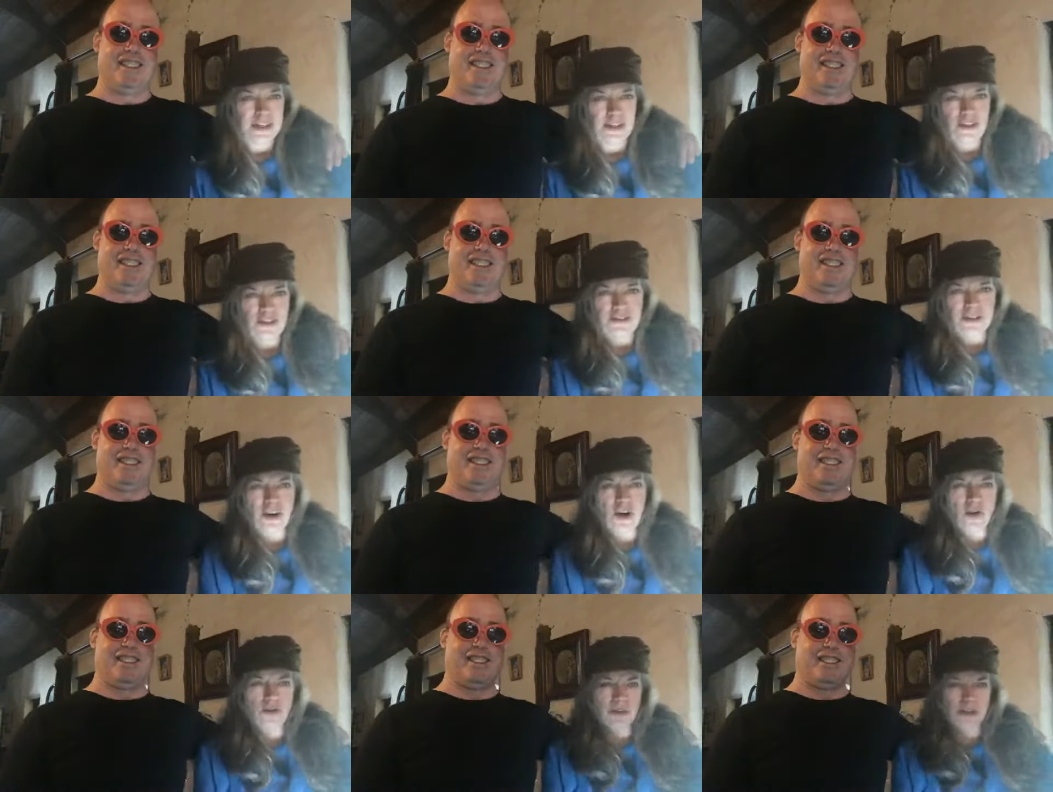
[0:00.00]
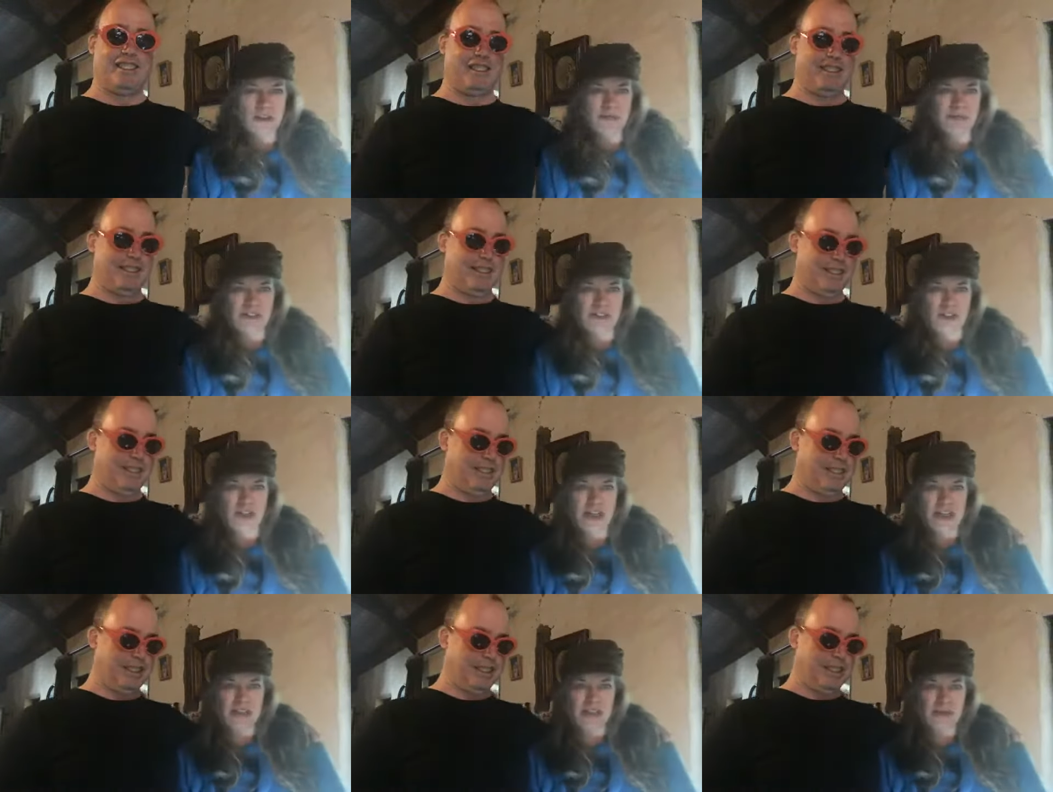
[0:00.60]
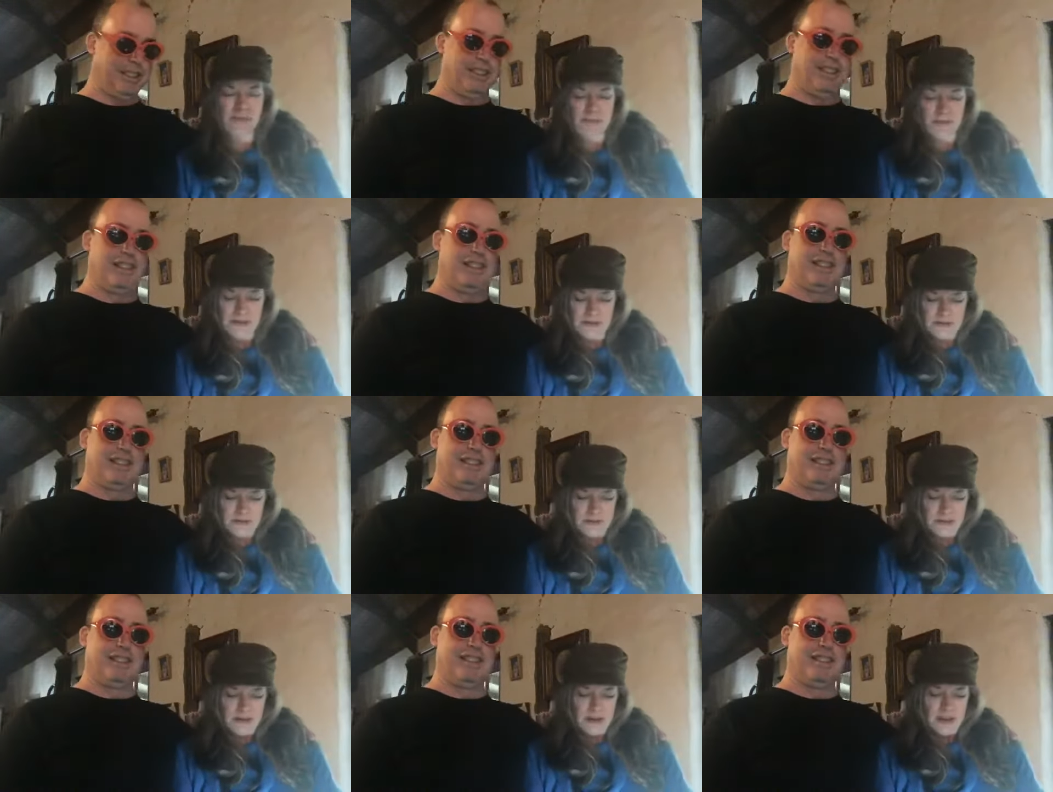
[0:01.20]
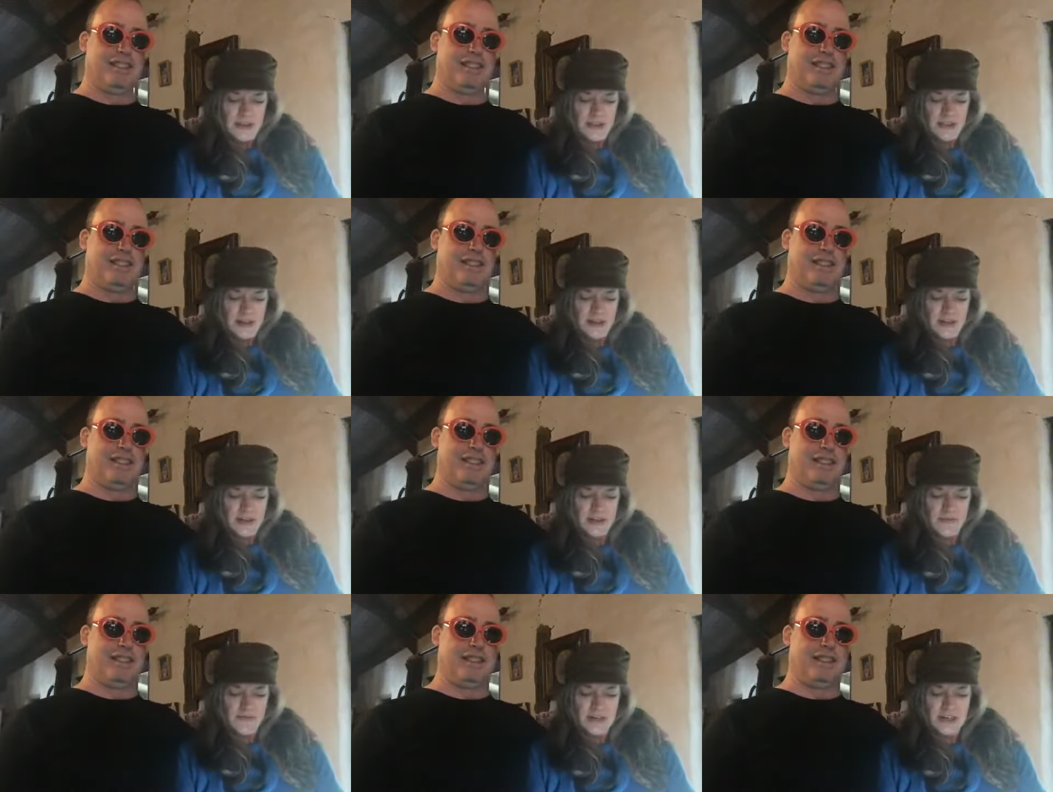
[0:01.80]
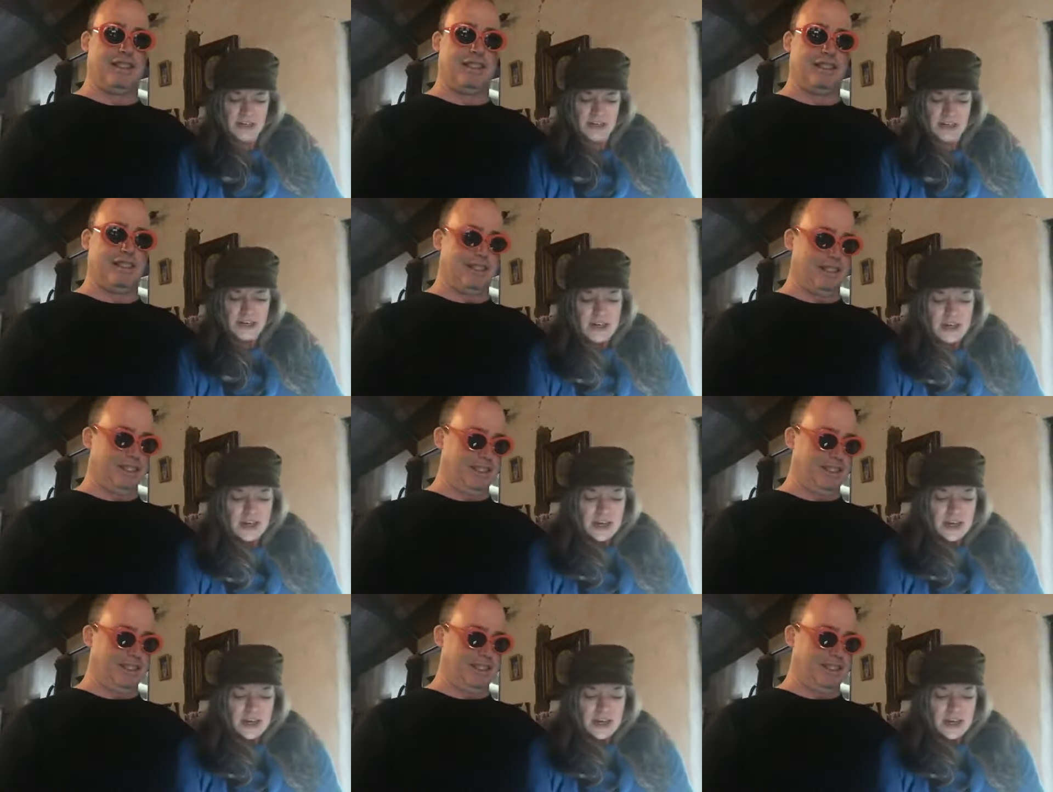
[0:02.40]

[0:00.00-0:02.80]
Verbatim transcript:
Speaker 1: You said hold it to my chest, but and I can't read it.